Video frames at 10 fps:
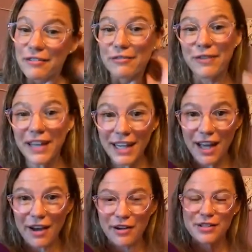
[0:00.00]

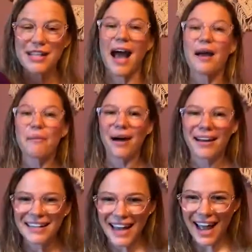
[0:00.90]
videos, I
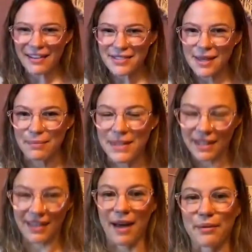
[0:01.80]
wanted to have
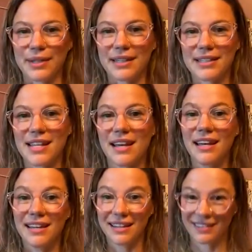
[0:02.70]
something that was
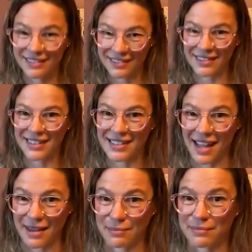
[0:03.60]
the
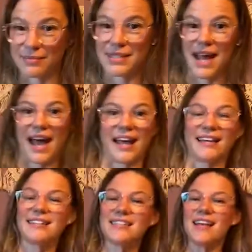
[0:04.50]
same
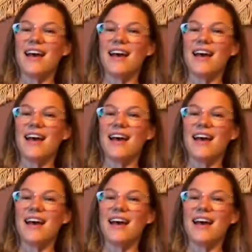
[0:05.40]
size,